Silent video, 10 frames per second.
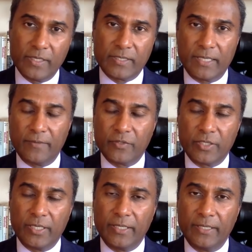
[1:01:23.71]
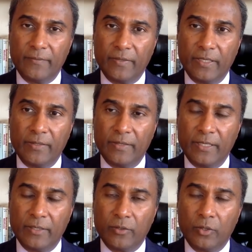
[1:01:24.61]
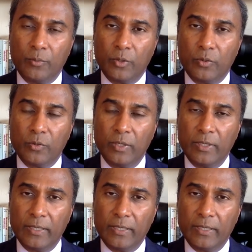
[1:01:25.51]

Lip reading: that I've shared in a global,